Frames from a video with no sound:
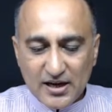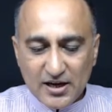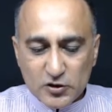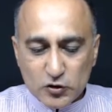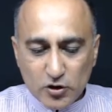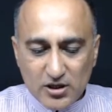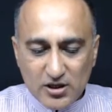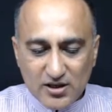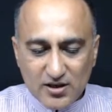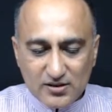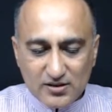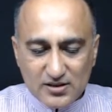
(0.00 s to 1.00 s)
so
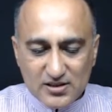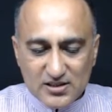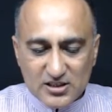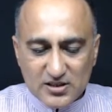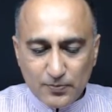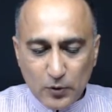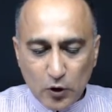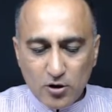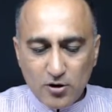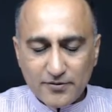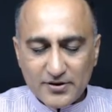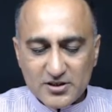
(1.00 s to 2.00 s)
here this is a block
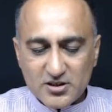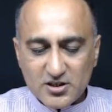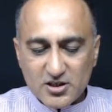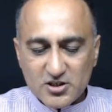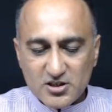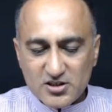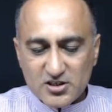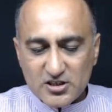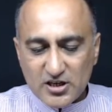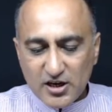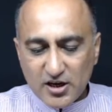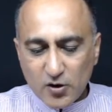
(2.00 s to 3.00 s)
of instructions
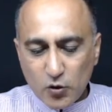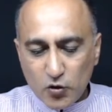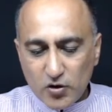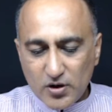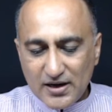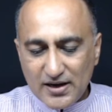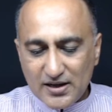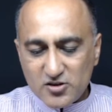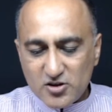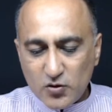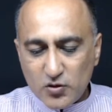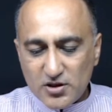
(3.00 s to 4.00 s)
going to get
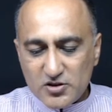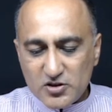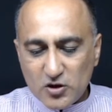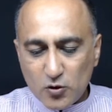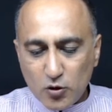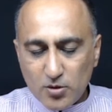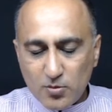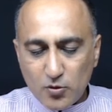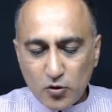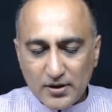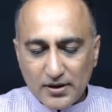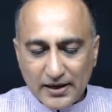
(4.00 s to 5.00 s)
executed zero or
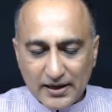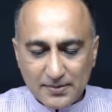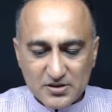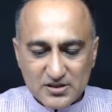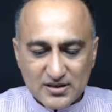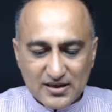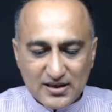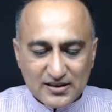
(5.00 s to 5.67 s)
more times.